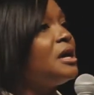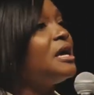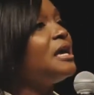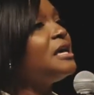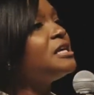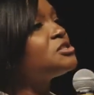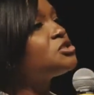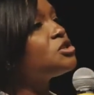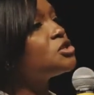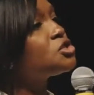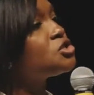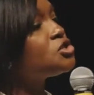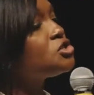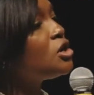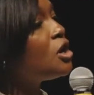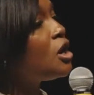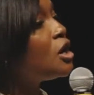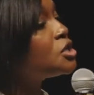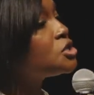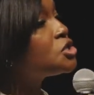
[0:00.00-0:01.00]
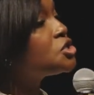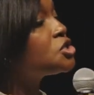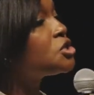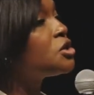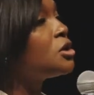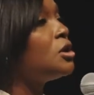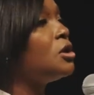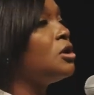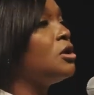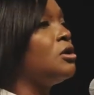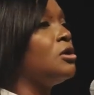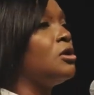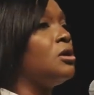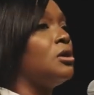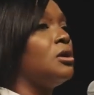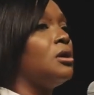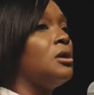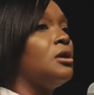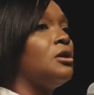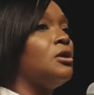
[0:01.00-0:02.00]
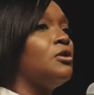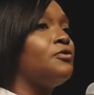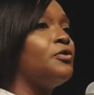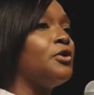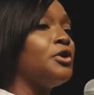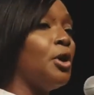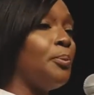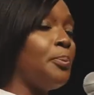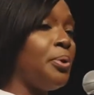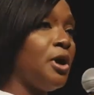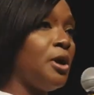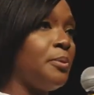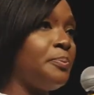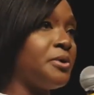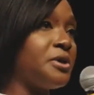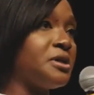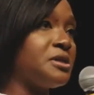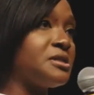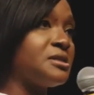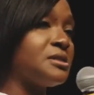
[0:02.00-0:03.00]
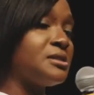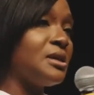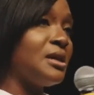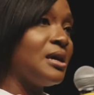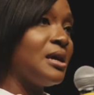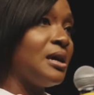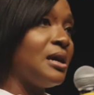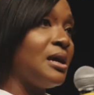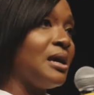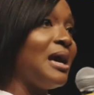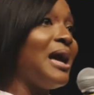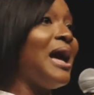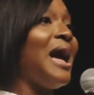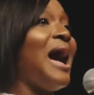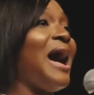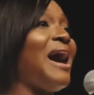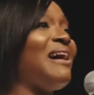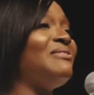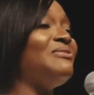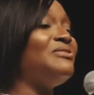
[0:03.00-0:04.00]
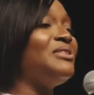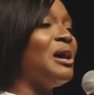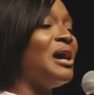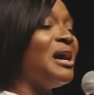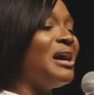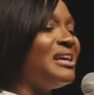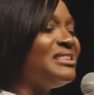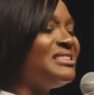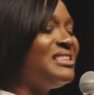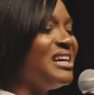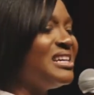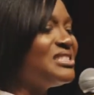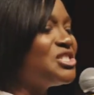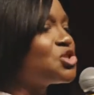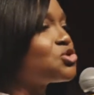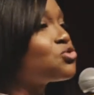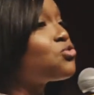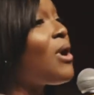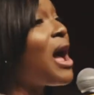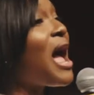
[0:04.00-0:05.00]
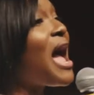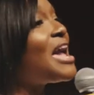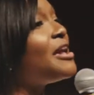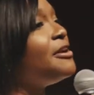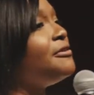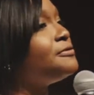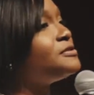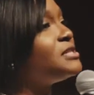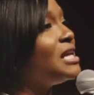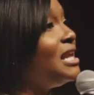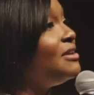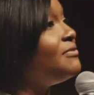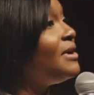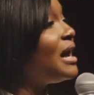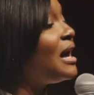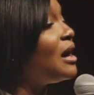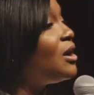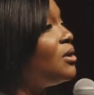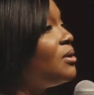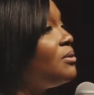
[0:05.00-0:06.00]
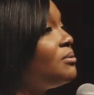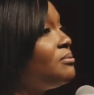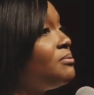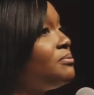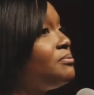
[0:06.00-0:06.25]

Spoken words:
is the search for your purpose. And the drive to live it out.